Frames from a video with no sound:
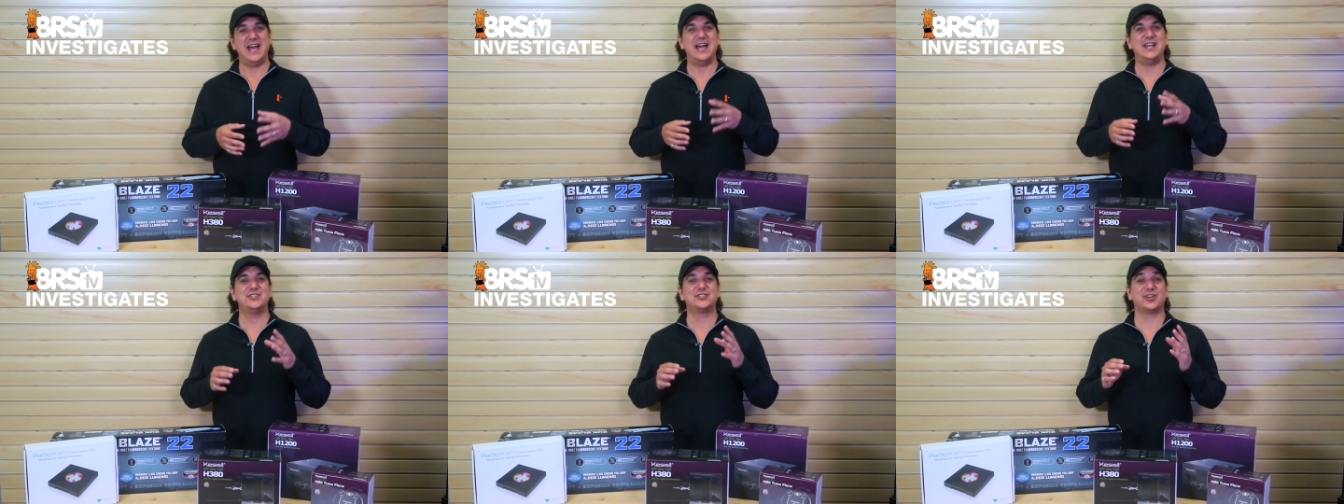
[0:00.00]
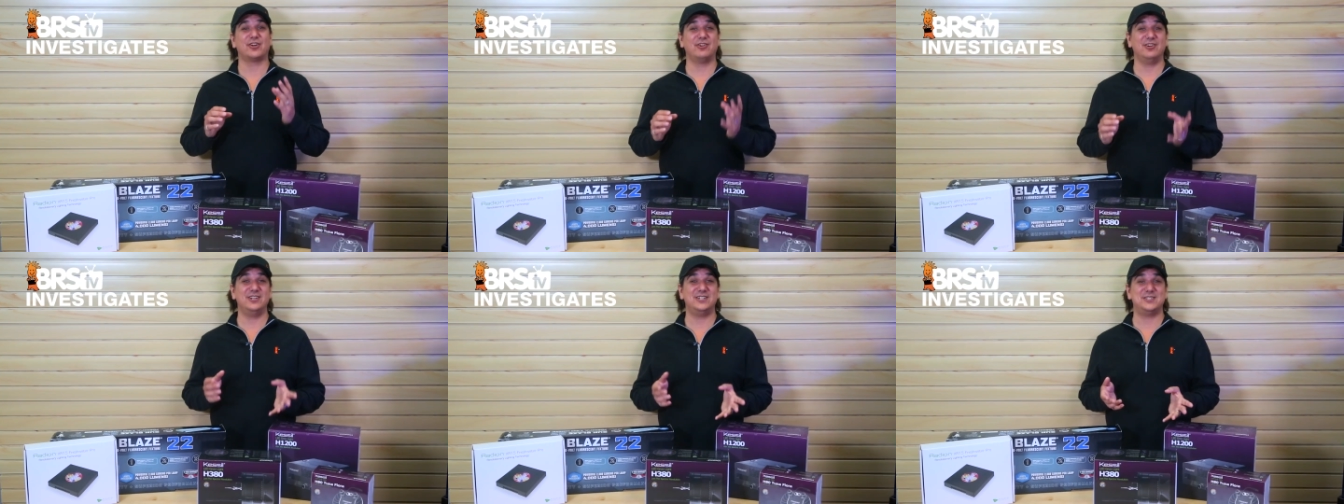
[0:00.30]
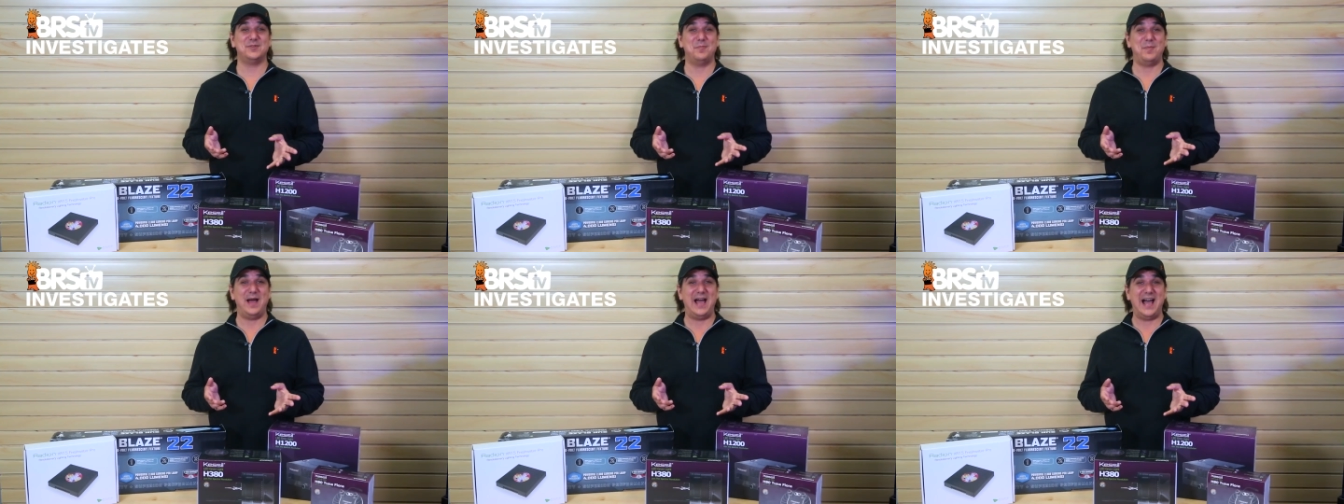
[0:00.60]
and turn
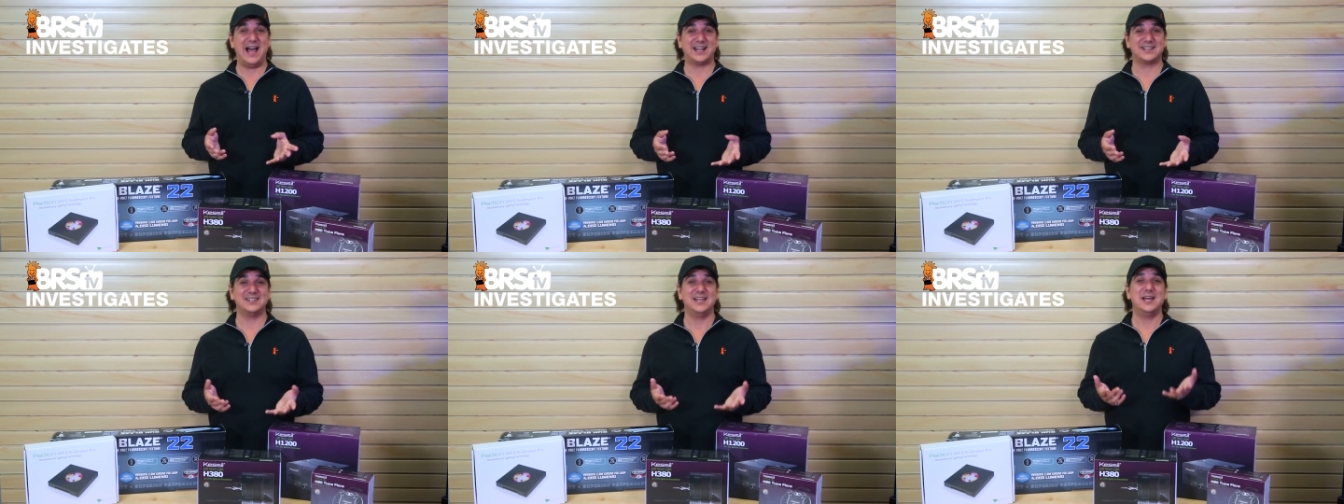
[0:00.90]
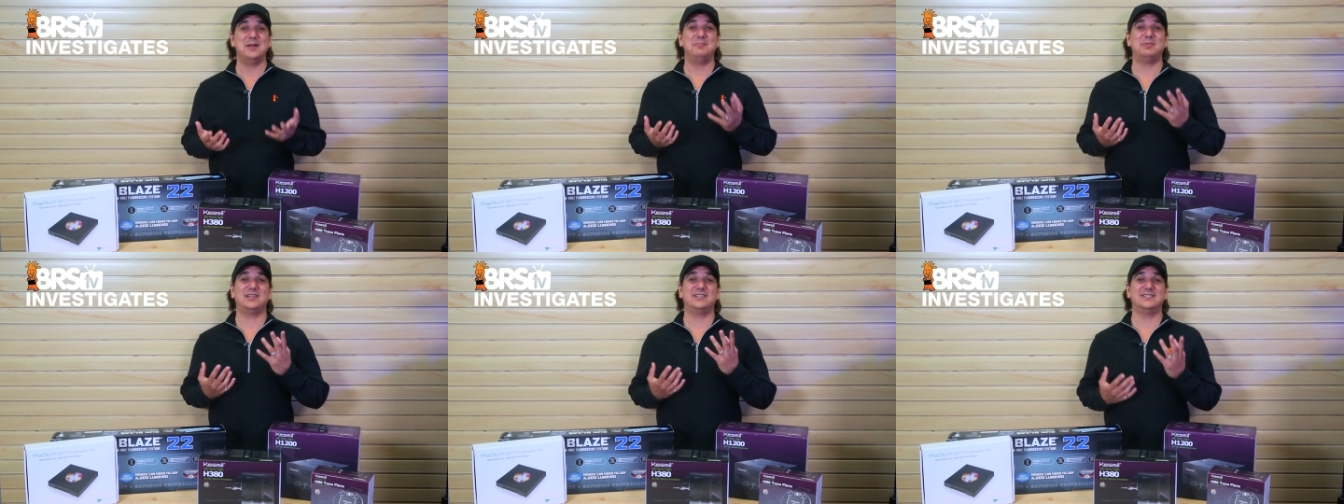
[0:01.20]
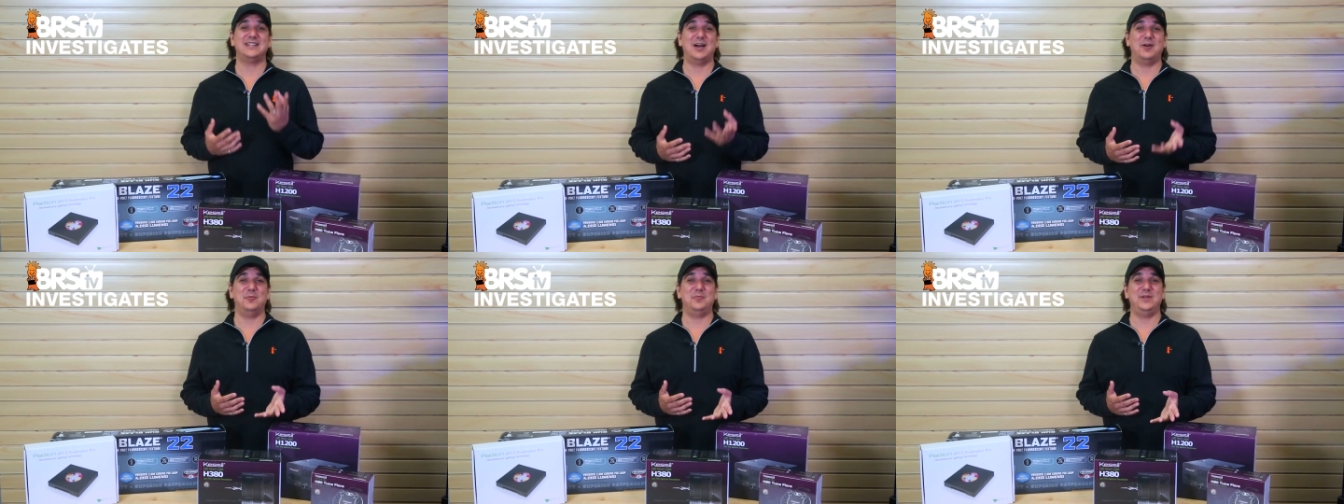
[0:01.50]
it to max
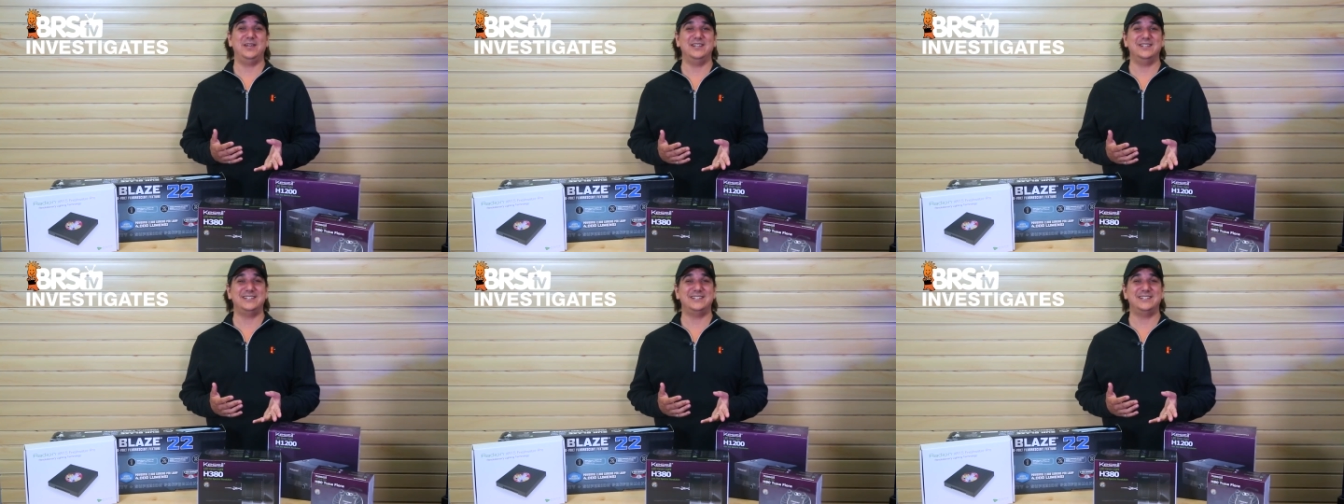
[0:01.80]
because that would be